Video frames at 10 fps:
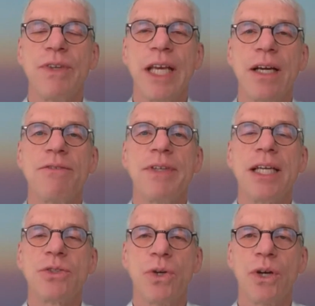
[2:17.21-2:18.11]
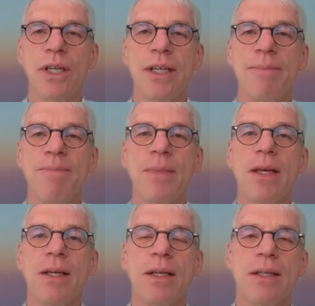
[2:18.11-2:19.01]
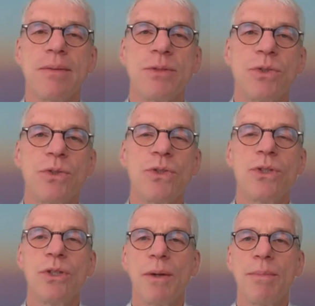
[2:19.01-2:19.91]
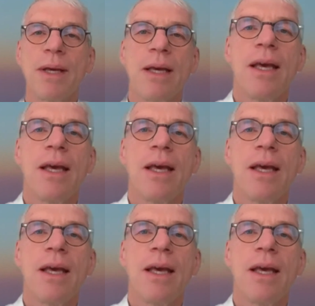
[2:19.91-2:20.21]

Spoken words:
via Turkey to Europe.